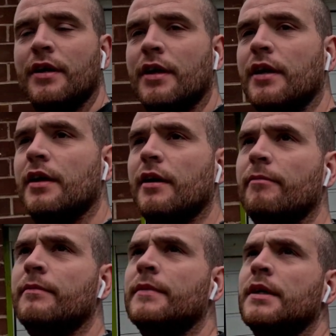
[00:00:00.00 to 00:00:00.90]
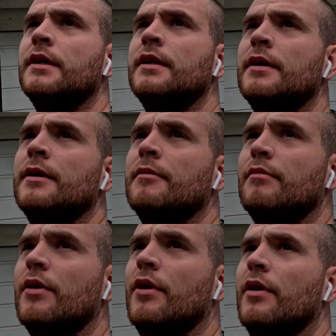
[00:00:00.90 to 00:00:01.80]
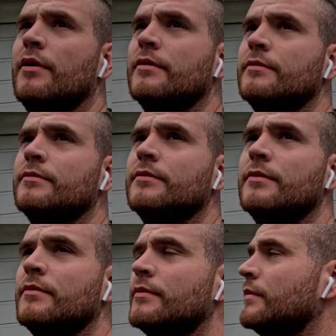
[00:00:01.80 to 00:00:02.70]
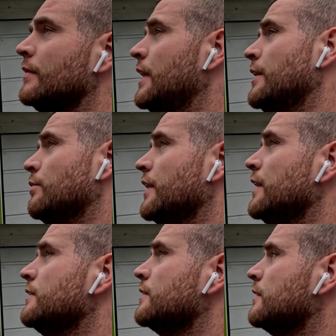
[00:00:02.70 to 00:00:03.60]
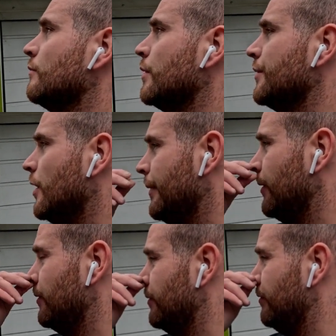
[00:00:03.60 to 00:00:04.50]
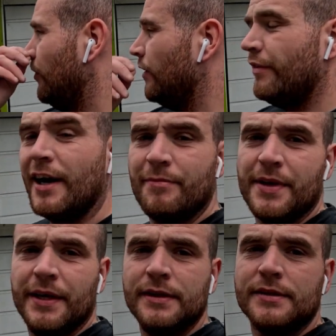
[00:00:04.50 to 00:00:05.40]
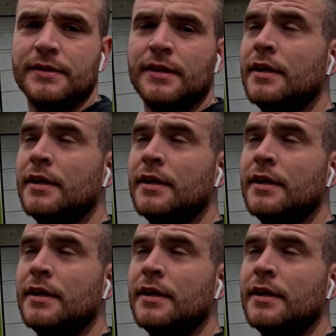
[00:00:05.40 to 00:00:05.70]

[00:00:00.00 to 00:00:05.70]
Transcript: but it is what it is. Probably got about another 45 minutes.